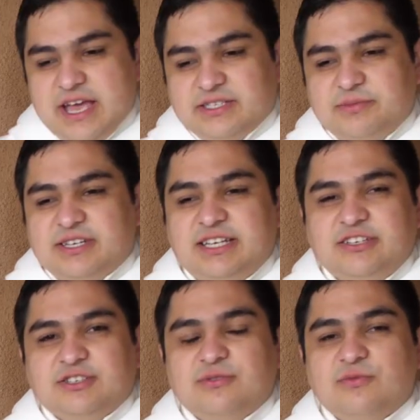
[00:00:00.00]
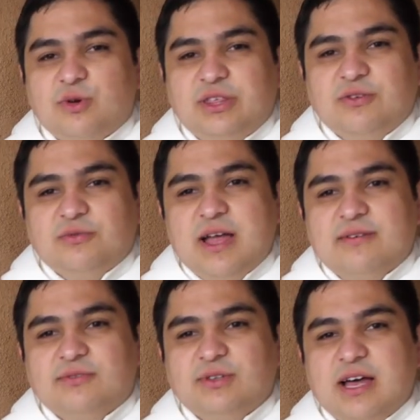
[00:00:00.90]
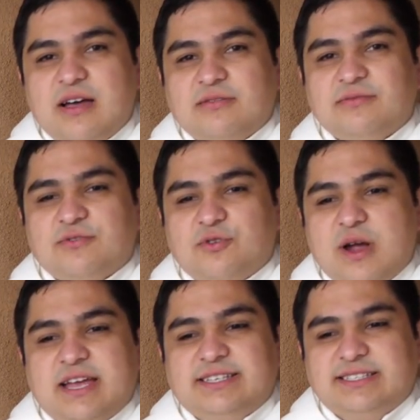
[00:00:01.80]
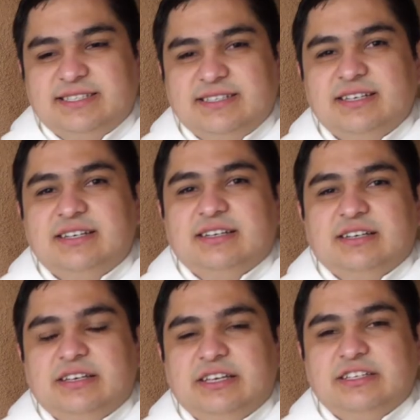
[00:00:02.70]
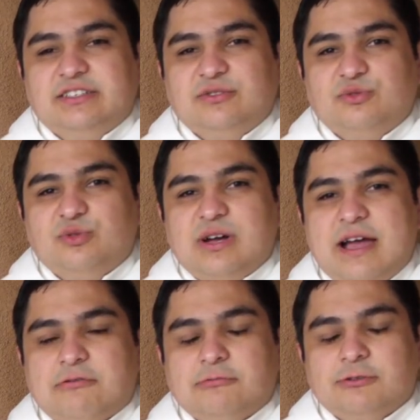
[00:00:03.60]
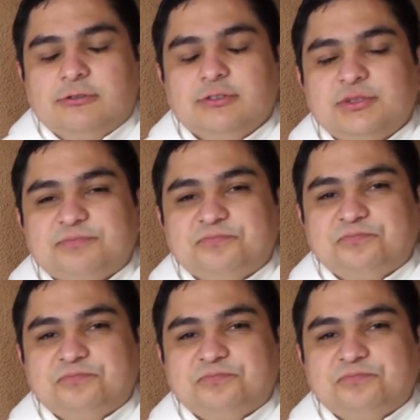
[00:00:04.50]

expectation for the arrival of Christ into our world,